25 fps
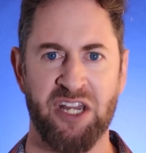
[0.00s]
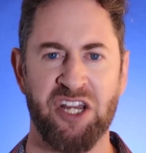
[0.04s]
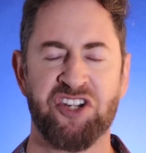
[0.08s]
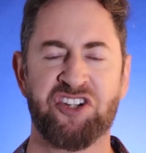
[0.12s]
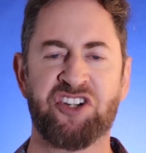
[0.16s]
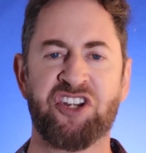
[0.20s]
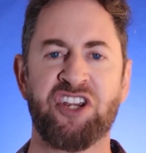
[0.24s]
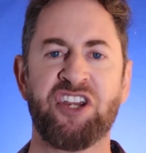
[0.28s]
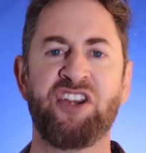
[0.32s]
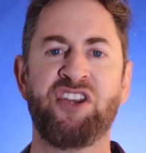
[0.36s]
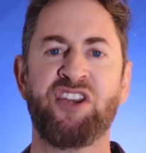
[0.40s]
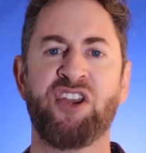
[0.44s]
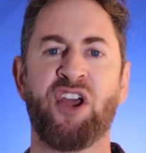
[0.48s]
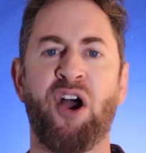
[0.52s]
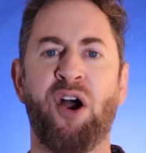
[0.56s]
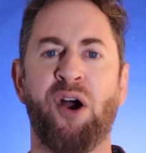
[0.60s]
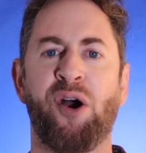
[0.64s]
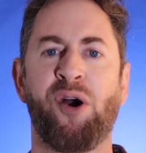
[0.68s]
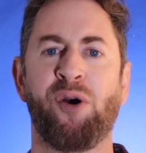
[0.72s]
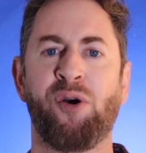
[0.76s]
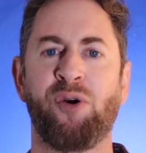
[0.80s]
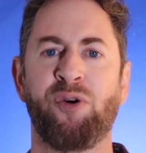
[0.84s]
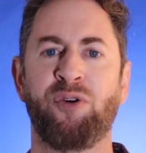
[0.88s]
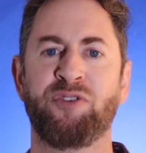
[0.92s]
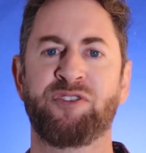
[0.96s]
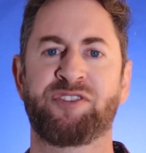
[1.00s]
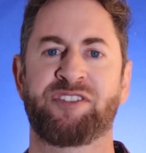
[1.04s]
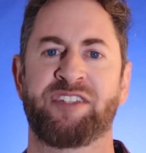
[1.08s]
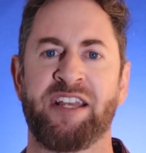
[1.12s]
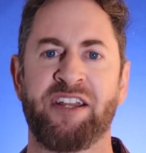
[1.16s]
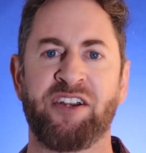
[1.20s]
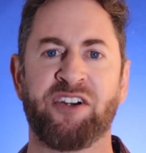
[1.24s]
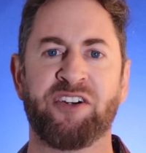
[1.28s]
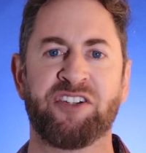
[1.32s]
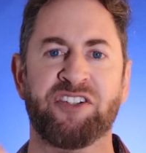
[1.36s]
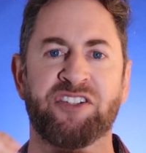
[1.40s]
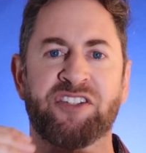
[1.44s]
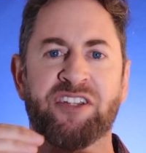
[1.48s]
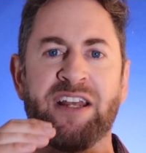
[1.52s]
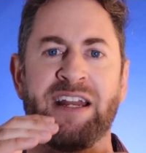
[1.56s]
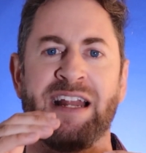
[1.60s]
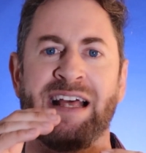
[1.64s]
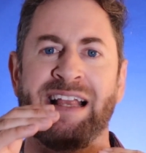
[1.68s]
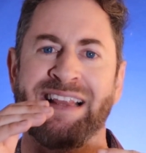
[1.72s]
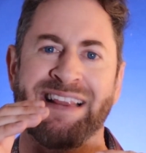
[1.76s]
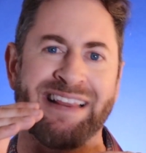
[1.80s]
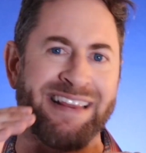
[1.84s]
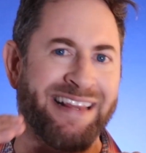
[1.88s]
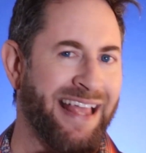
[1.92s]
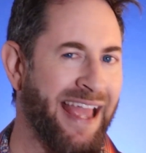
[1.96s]
She knows that you're just
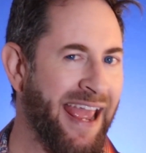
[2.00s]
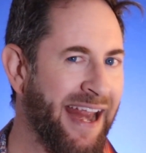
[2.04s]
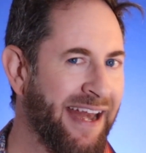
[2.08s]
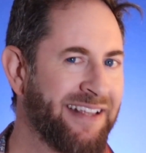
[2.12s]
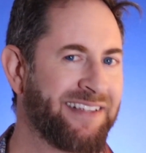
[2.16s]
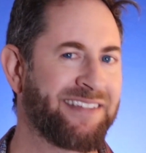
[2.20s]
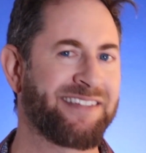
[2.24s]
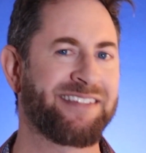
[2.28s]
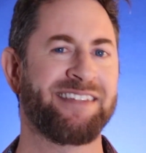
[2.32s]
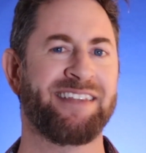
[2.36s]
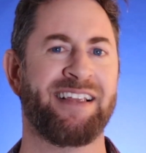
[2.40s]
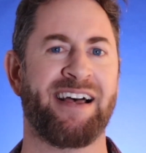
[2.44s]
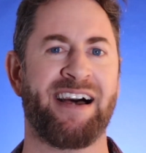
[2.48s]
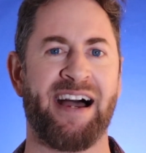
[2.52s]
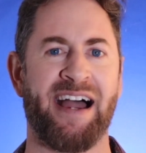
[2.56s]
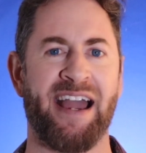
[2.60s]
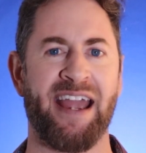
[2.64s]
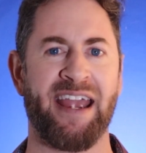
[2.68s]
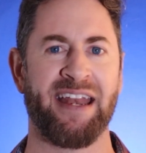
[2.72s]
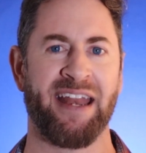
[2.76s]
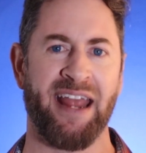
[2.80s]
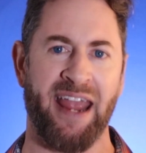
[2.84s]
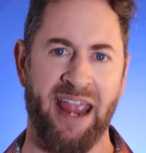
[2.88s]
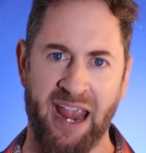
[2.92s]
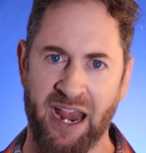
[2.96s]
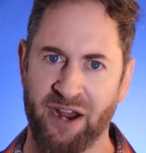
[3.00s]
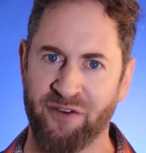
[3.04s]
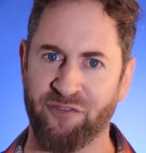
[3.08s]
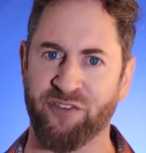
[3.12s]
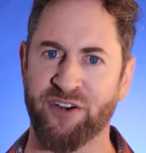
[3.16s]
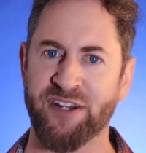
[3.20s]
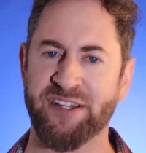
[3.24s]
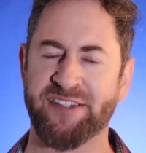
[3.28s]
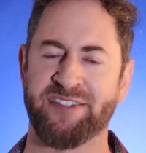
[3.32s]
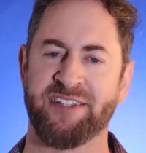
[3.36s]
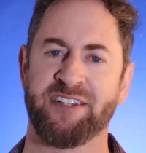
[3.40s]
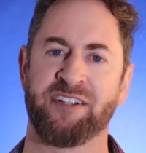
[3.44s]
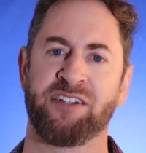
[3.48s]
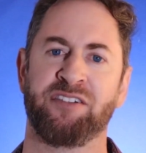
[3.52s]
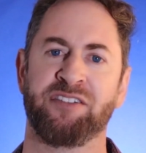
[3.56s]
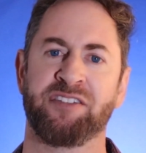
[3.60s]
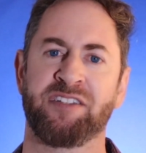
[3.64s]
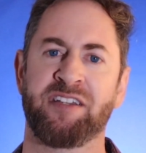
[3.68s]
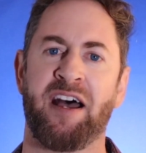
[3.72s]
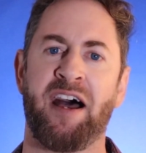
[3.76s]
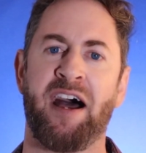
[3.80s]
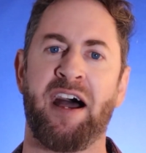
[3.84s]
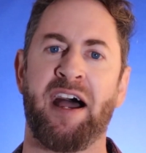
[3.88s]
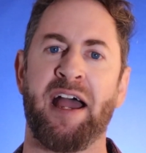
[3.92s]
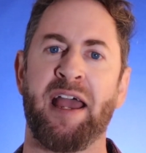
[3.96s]
gonna let it slide every single
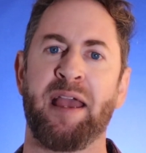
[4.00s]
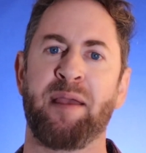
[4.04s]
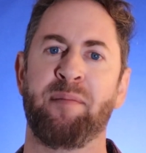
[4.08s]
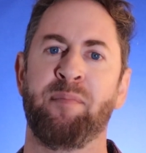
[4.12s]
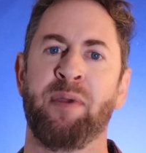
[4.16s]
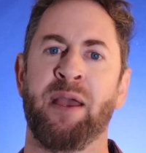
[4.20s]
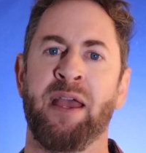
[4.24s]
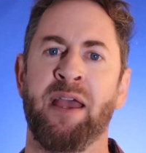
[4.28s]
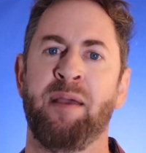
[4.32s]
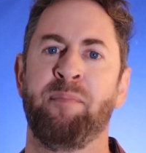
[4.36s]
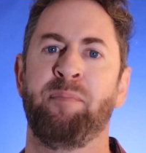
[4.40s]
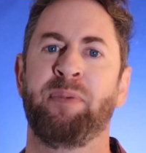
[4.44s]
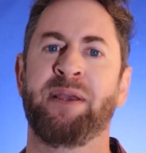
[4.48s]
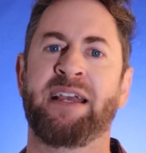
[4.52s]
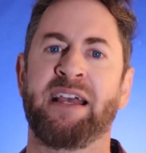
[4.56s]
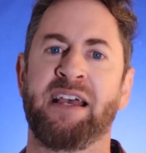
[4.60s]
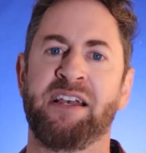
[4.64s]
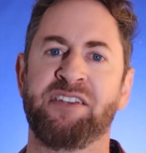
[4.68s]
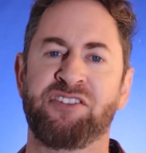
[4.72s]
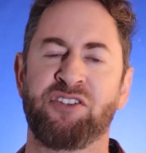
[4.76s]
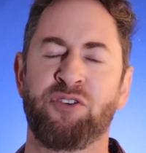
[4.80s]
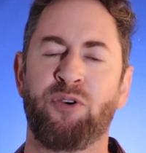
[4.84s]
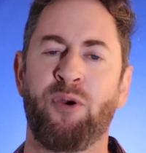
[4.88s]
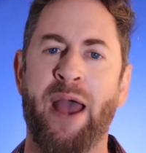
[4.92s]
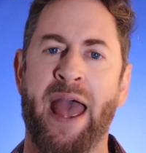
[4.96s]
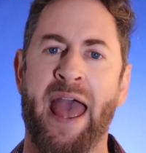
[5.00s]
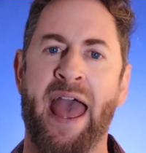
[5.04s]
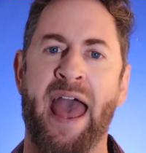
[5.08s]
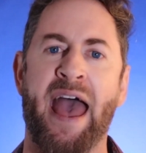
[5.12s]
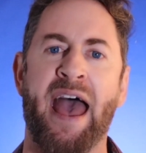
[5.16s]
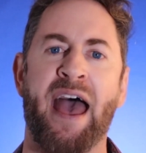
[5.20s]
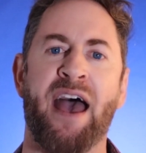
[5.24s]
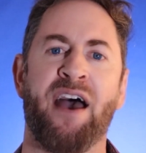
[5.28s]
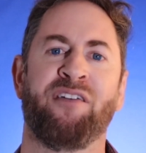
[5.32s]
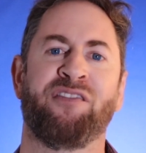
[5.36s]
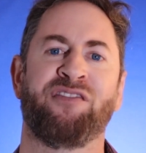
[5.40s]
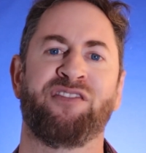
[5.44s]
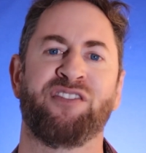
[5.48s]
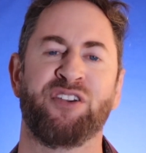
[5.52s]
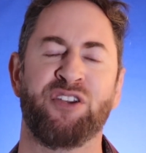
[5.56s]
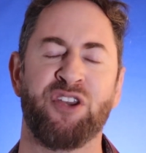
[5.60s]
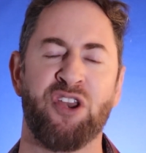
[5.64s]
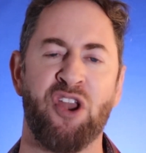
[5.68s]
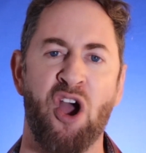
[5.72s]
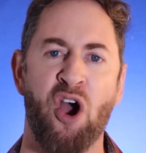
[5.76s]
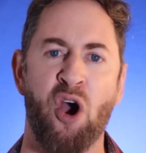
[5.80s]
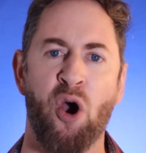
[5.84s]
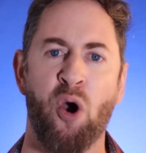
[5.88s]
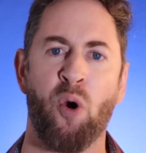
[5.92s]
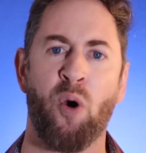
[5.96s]
time because you have
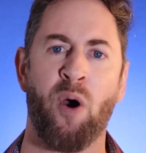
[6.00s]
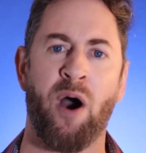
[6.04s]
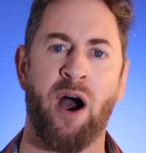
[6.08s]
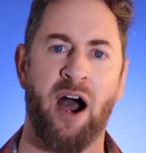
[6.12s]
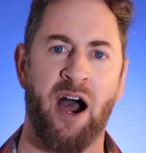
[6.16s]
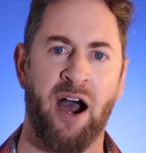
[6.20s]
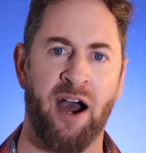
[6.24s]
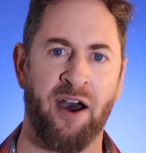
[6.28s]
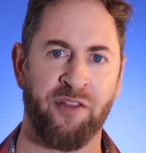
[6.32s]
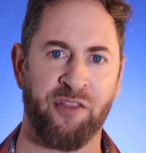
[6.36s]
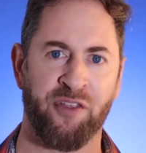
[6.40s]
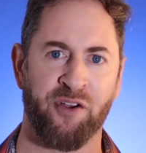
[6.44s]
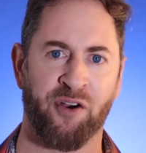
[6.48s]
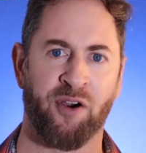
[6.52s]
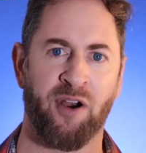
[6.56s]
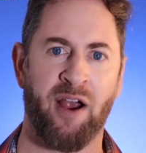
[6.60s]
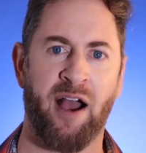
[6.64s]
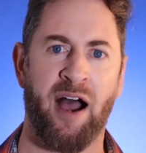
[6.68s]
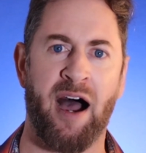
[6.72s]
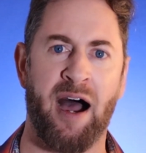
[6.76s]
no other